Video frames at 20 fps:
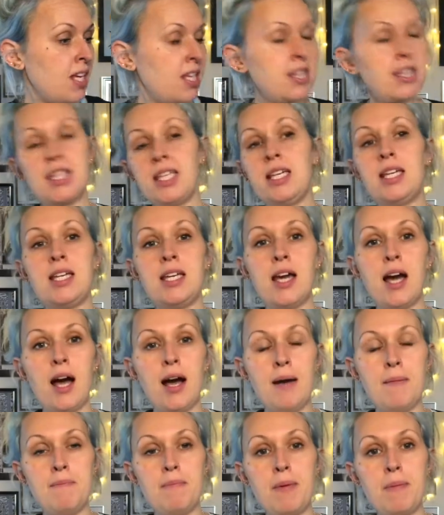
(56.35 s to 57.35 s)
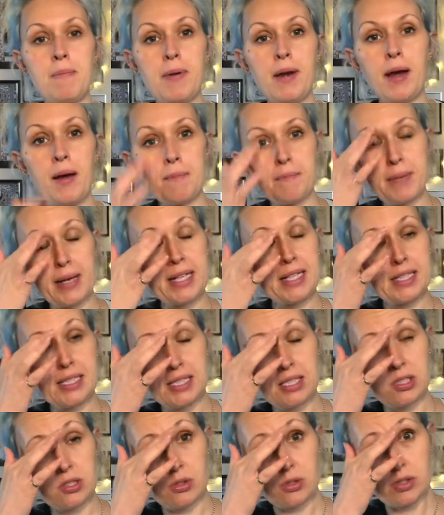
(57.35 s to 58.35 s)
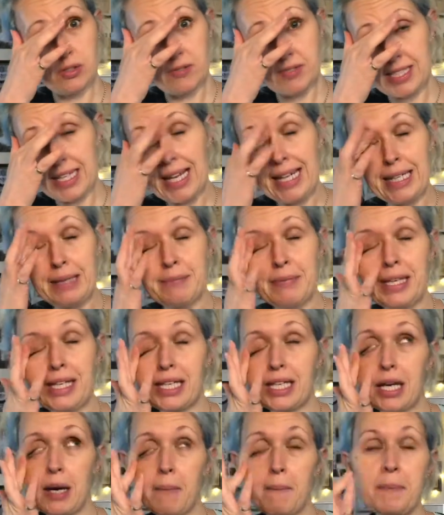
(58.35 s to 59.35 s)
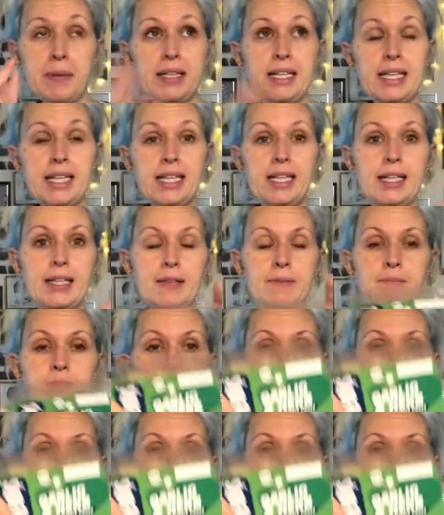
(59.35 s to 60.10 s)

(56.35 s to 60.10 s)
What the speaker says: the plant-based sort of deli meat company,